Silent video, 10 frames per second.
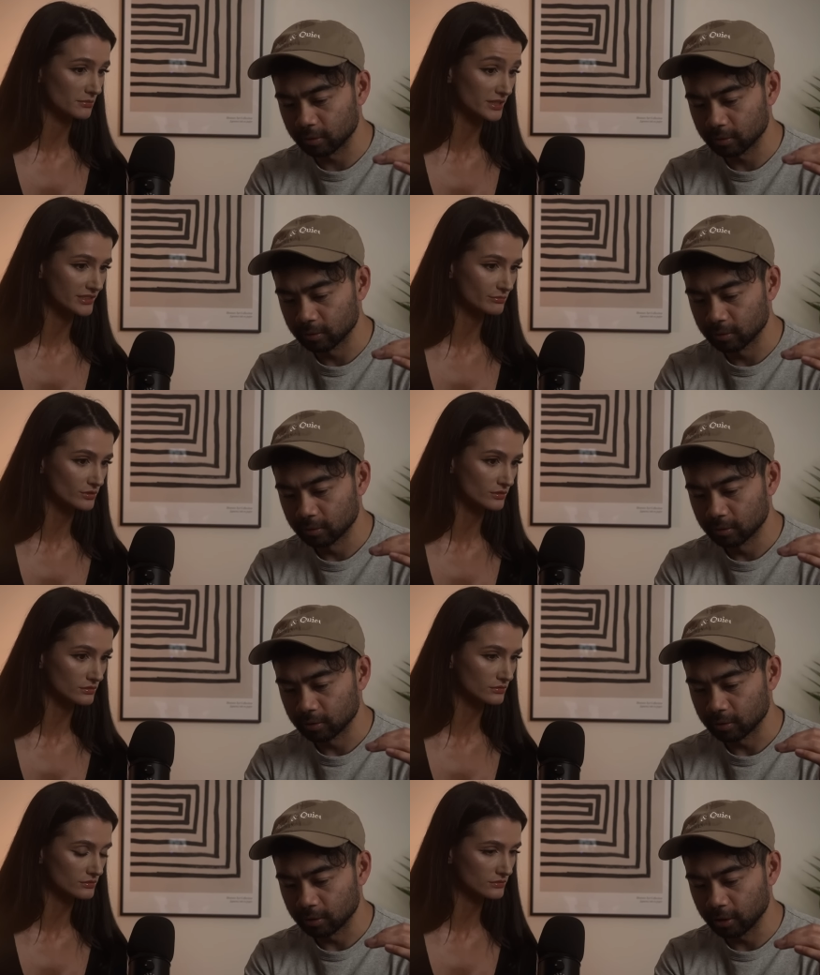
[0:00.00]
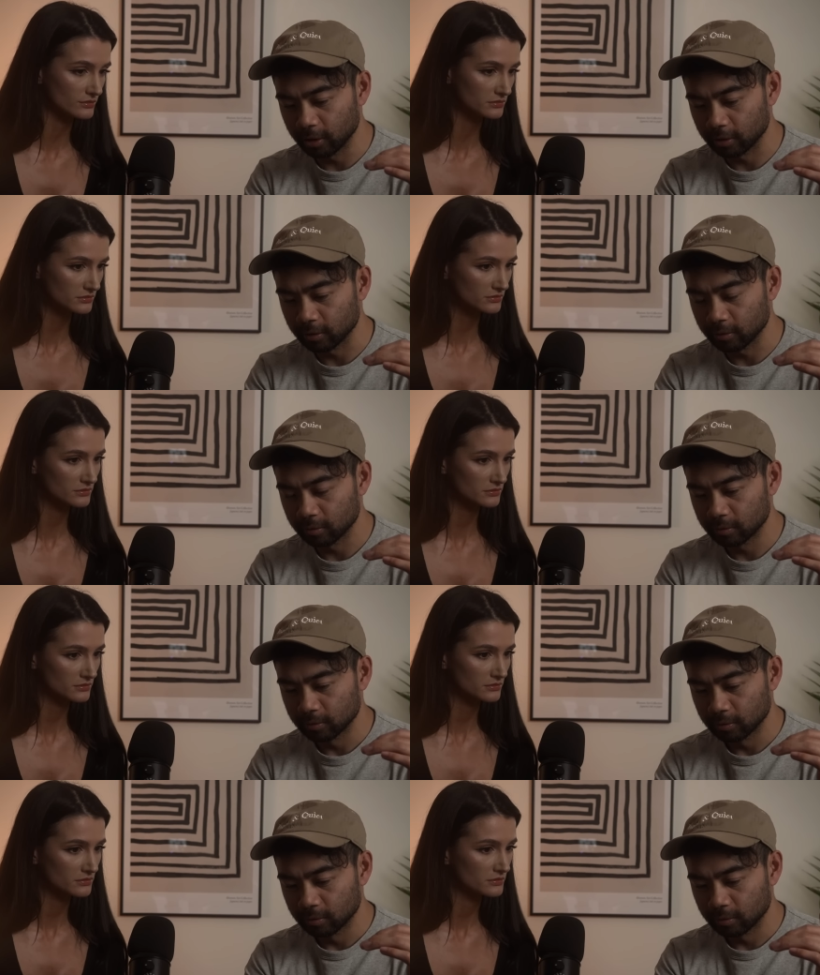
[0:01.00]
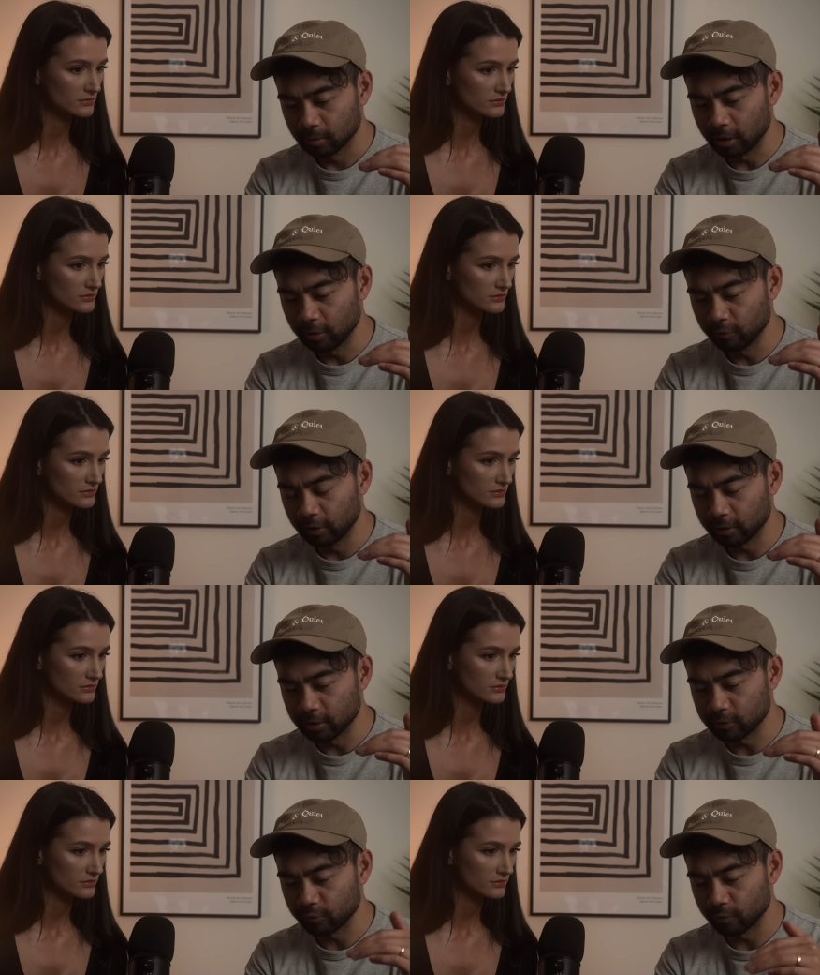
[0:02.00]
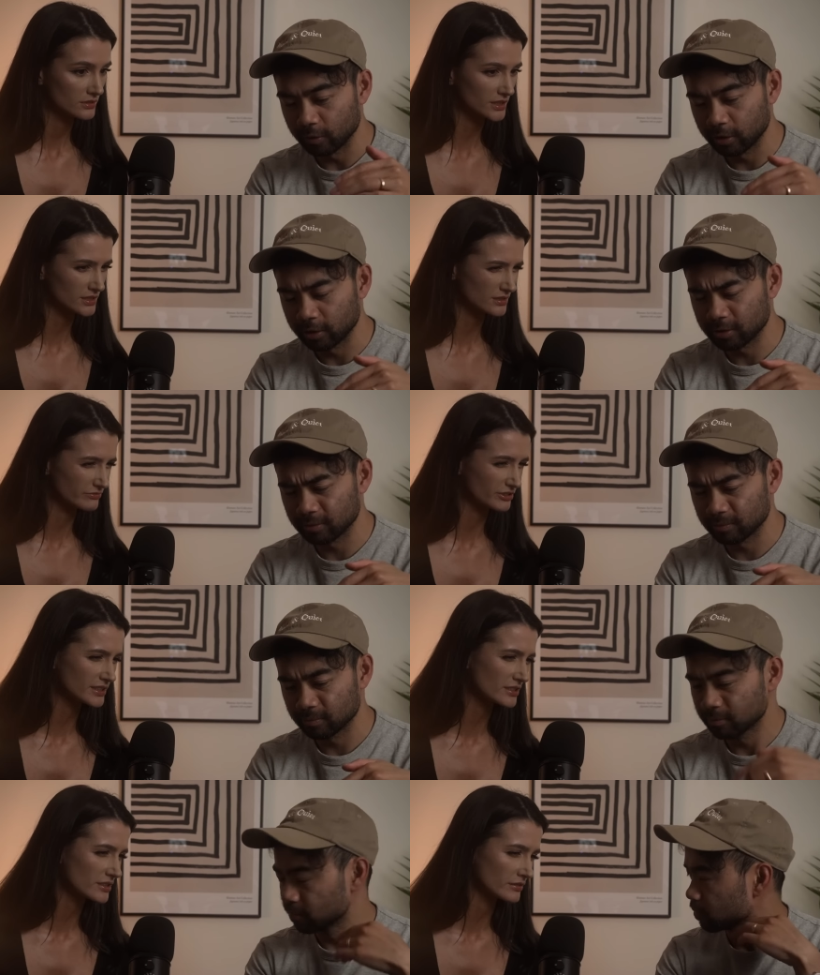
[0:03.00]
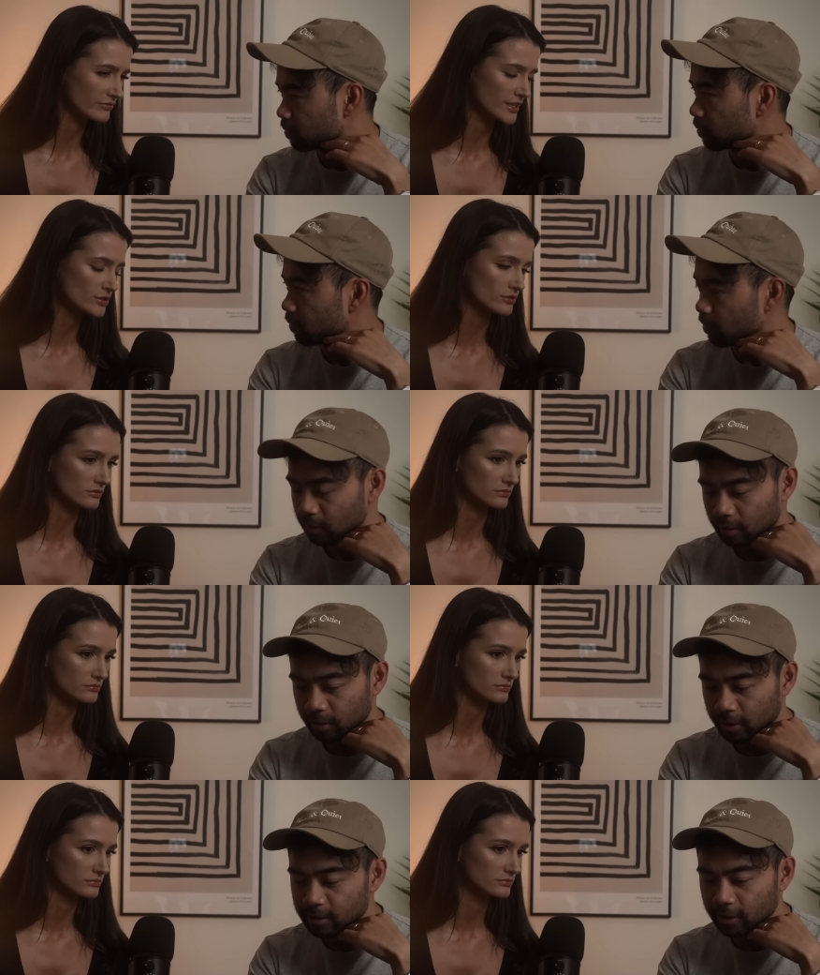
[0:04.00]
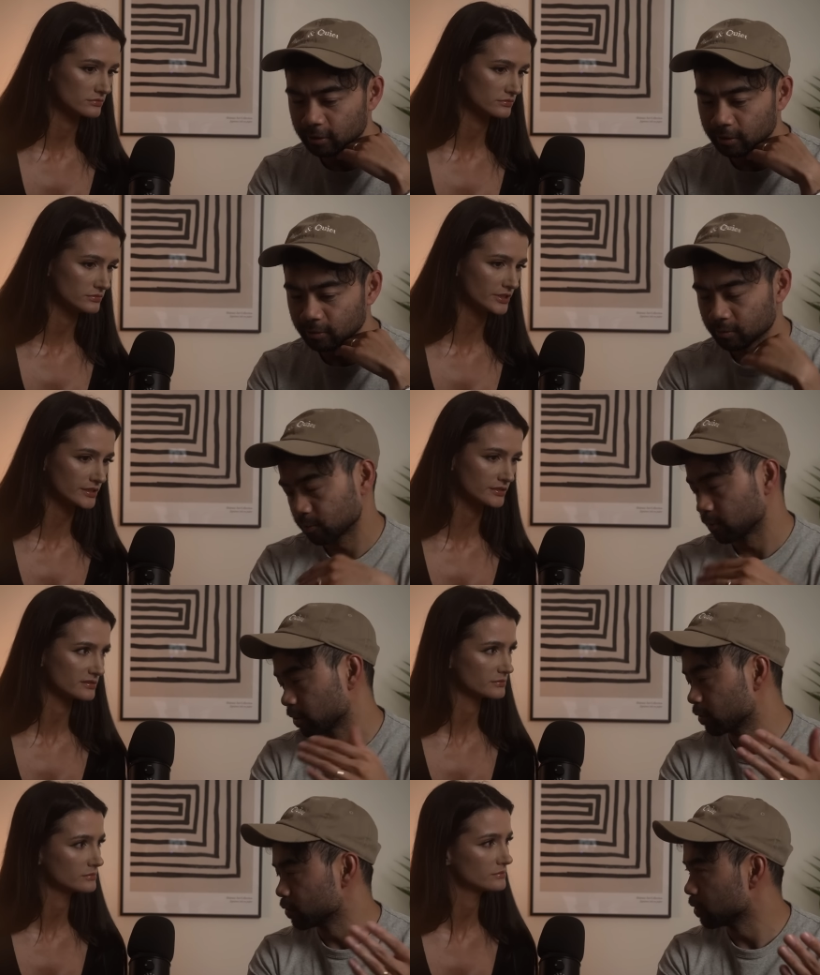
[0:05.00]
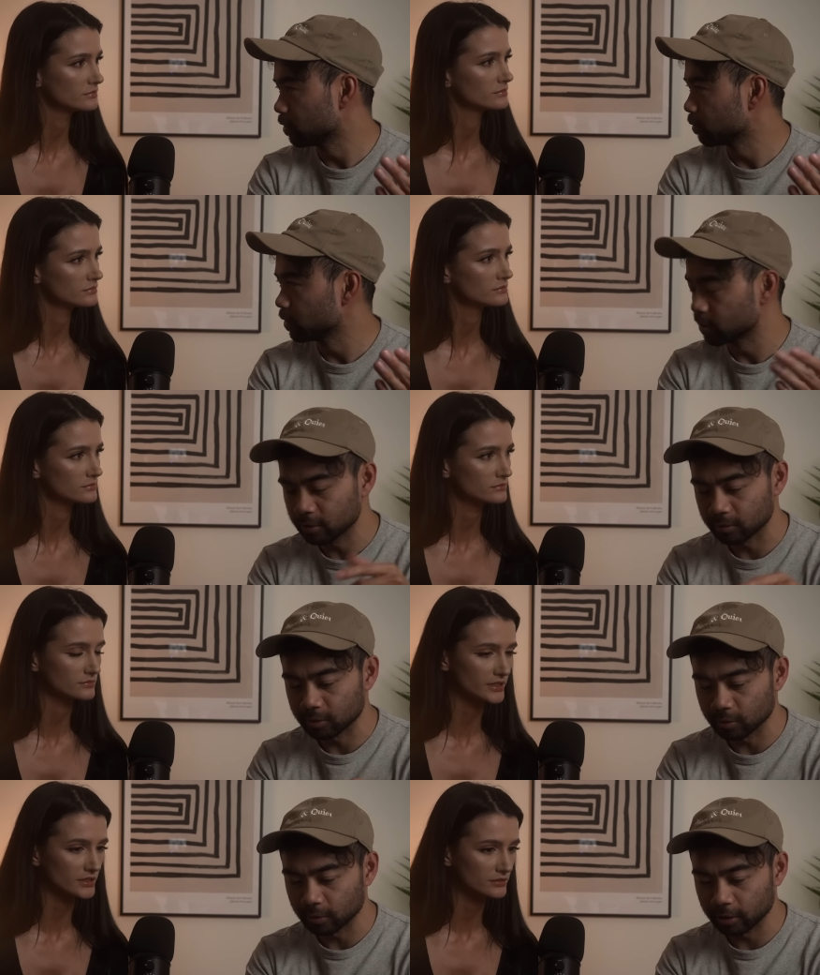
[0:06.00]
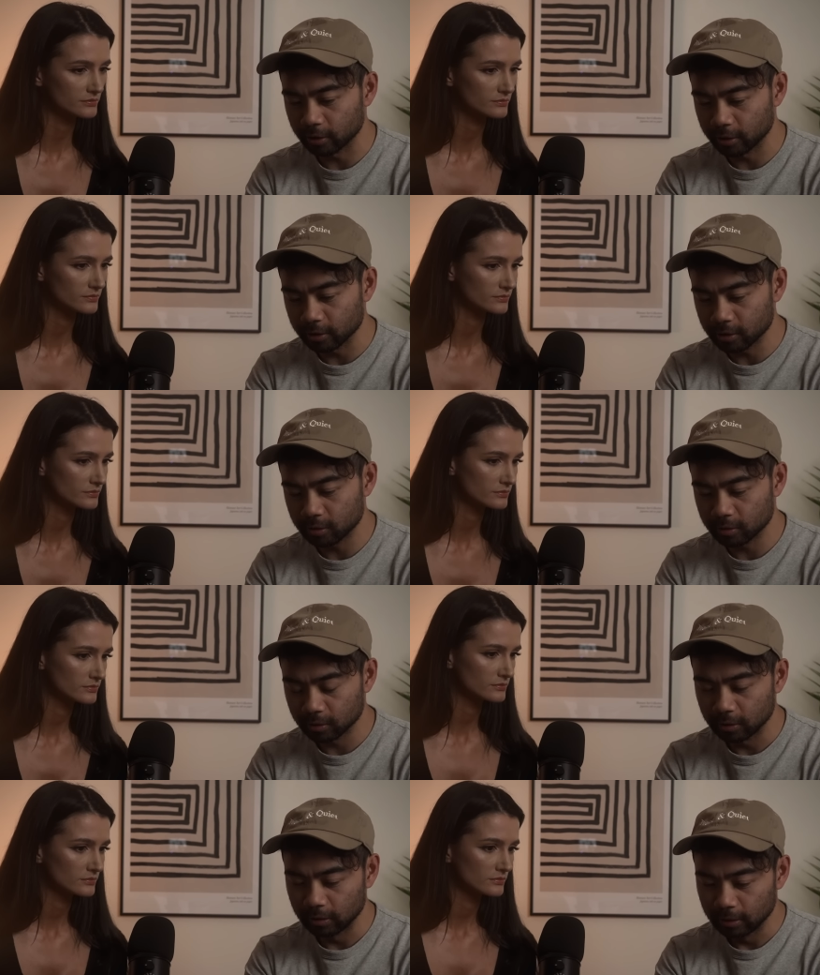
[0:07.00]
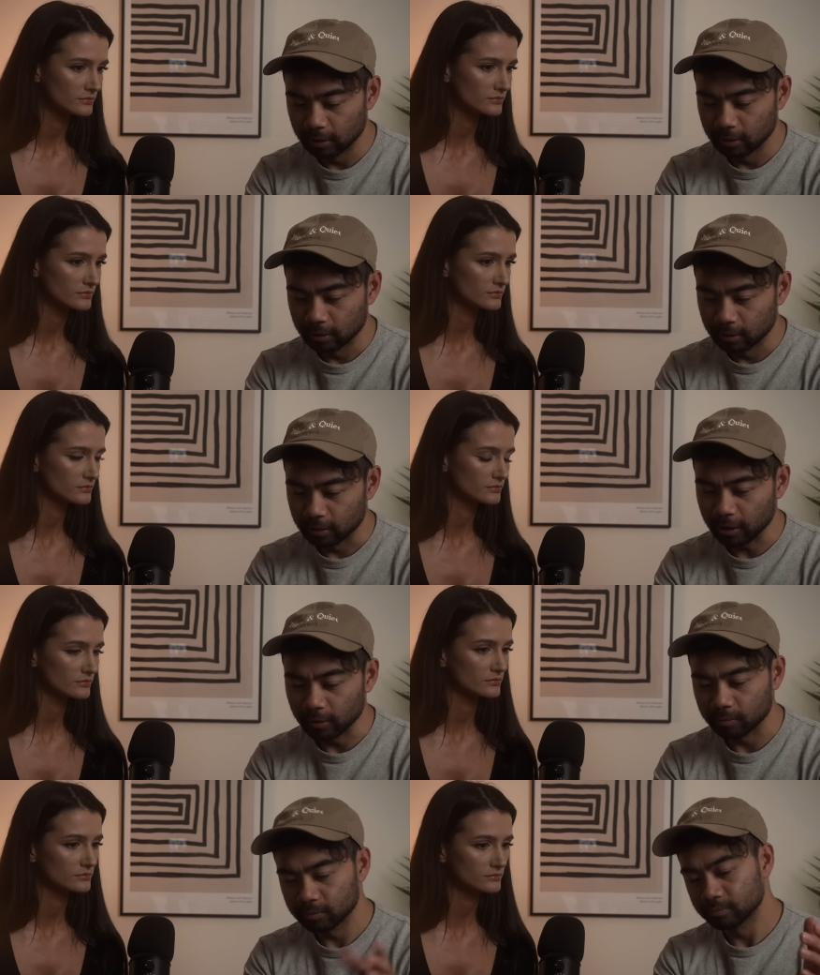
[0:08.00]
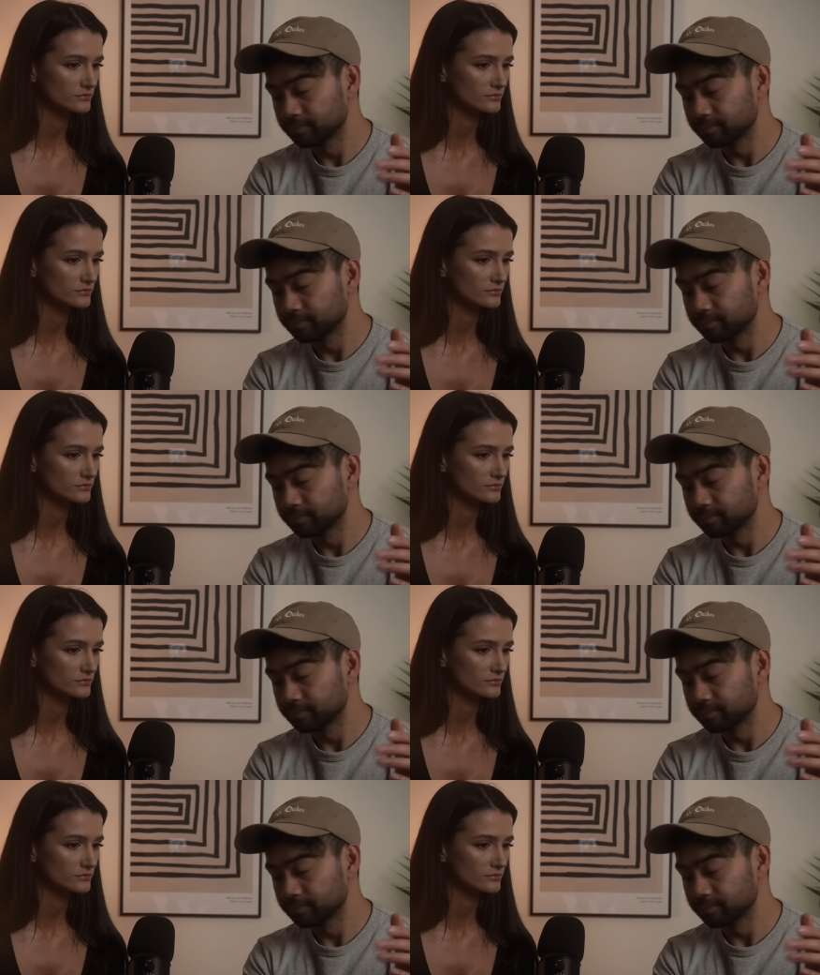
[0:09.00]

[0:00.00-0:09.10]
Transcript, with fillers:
Speaker 1: minimal.
Speaker 2: Yeah, kind of like it's.
Speaker 1: And it's, it's really unconventional.
Speaker 2: Exactly. Yeah. Right? It goes along with the sound, yeah. so I, I guess yeah.